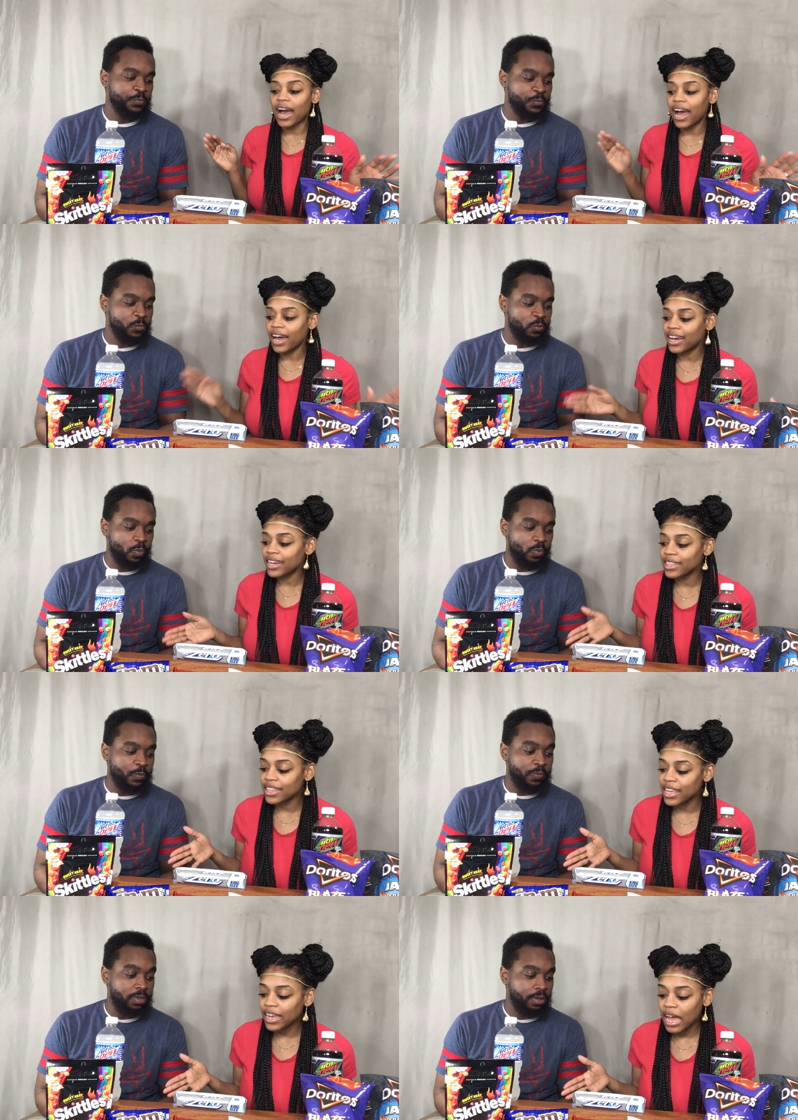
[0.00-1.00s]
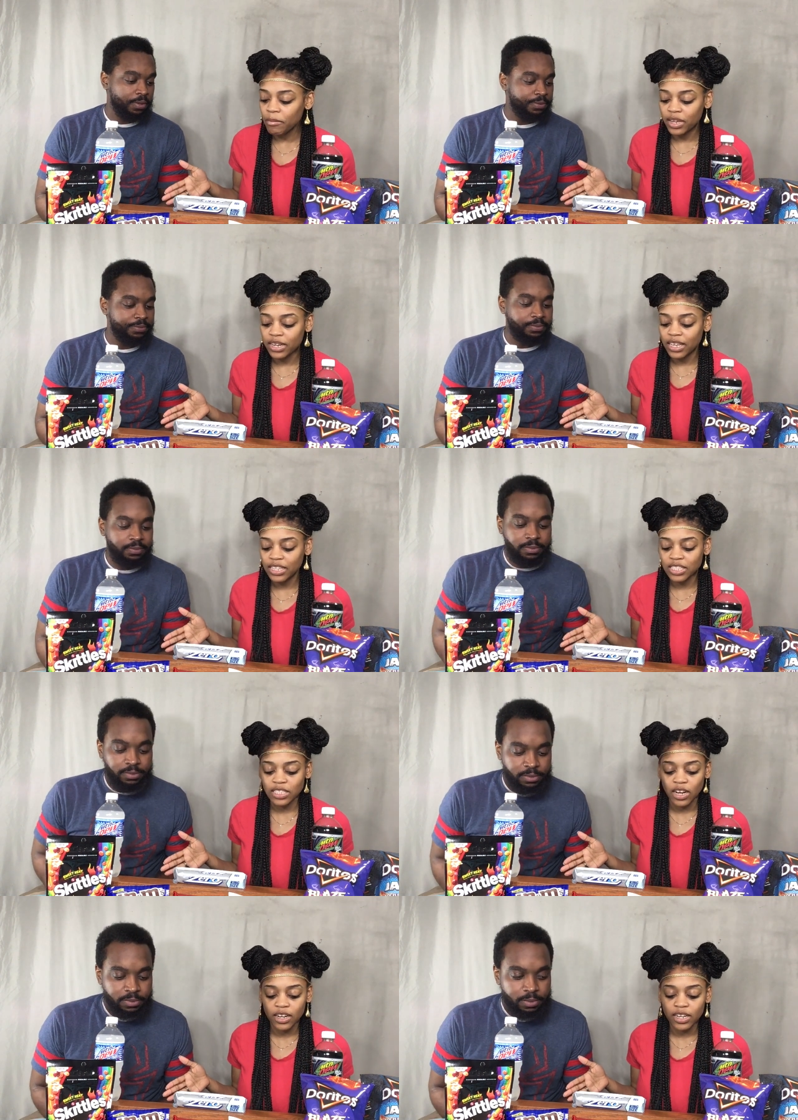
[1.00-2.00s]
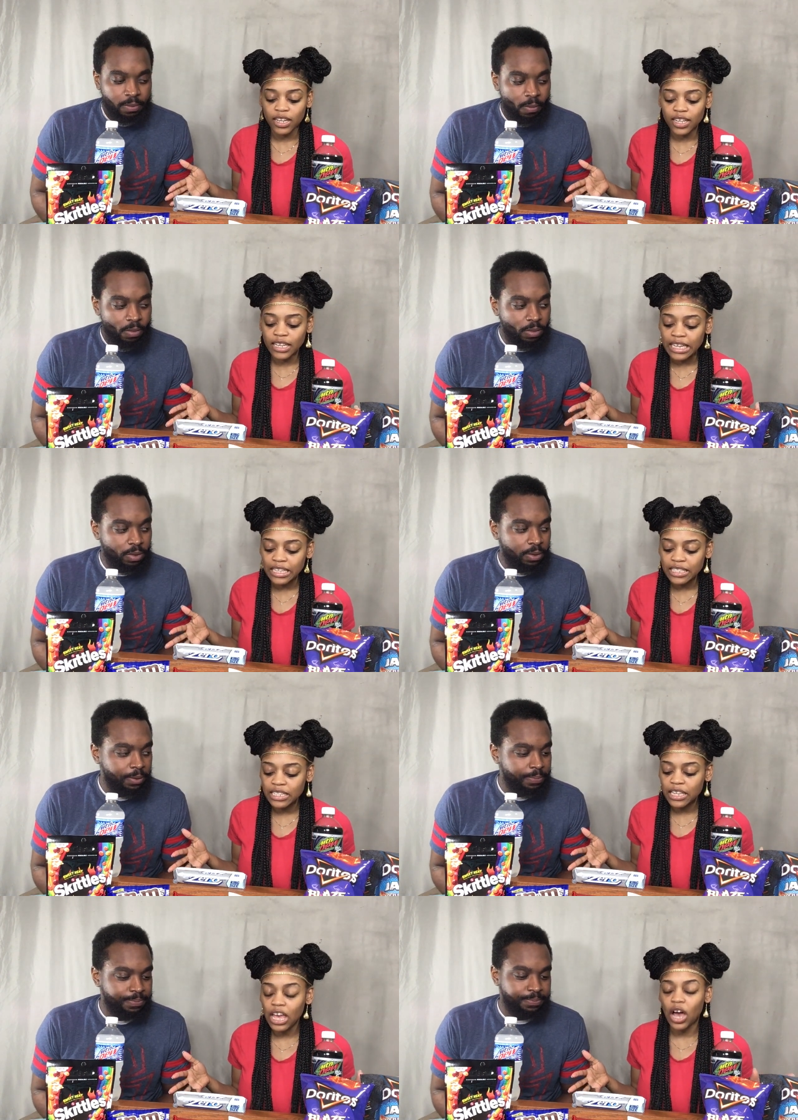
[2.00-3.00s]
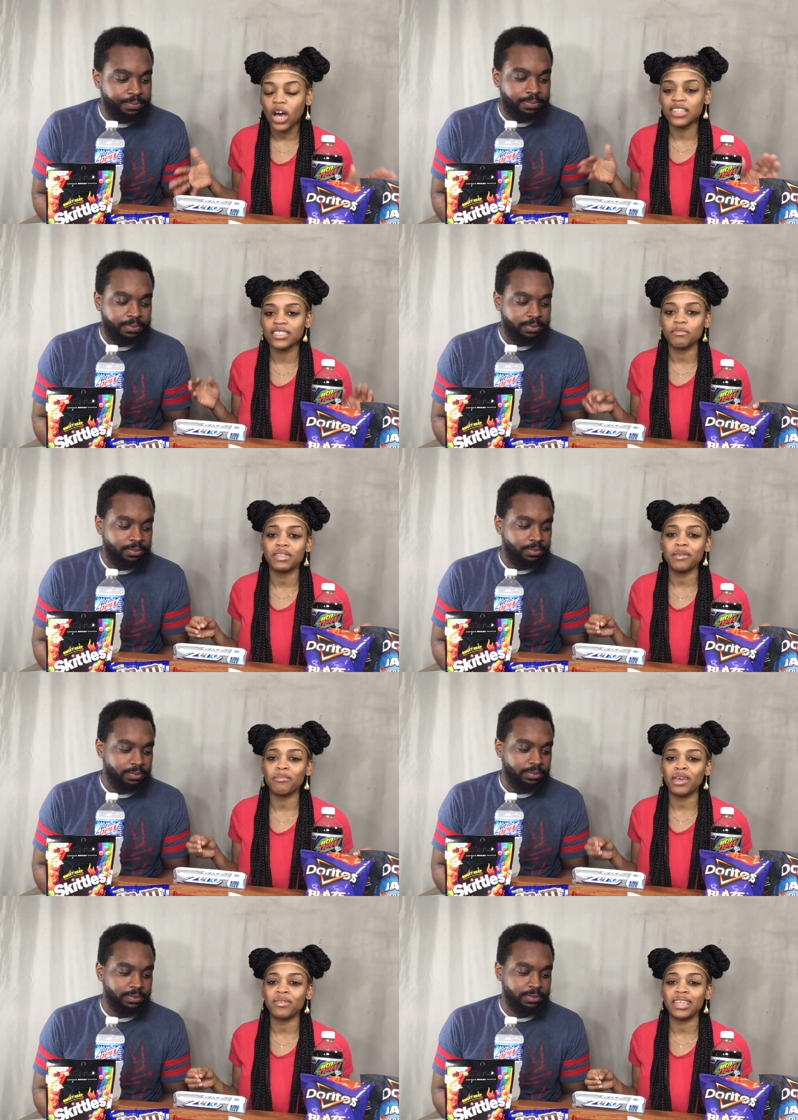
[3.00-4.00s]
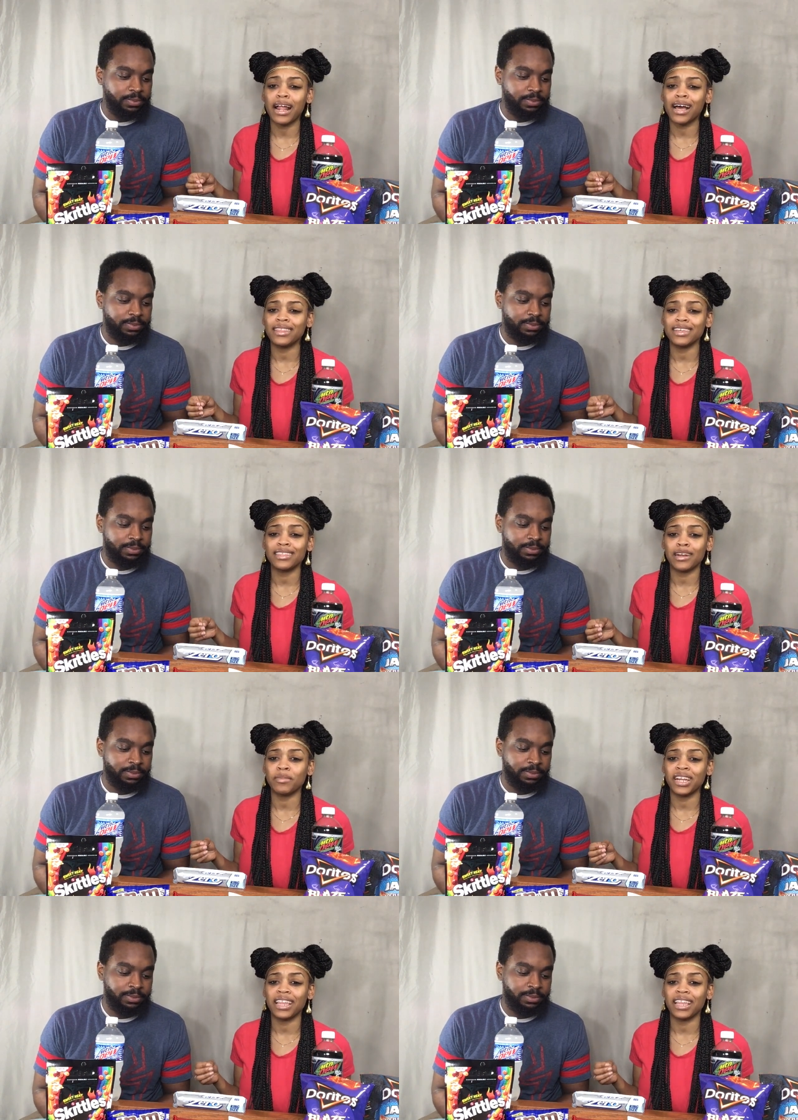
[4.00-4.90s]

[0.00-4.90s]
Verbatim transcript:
Speaker 1: I think I'm going to get started on something maybe that I think that I'm gonna